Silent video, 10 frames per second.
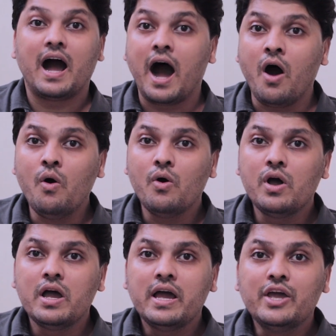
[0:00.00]
How?
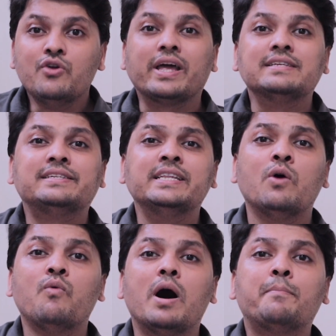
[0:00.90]
You can see the
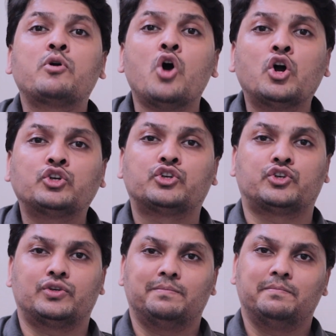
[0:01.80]
verb
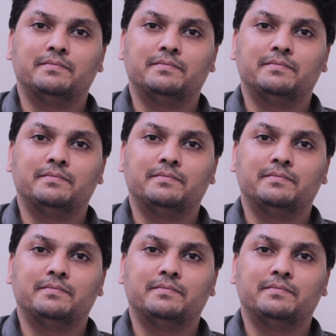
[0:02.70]
cooks.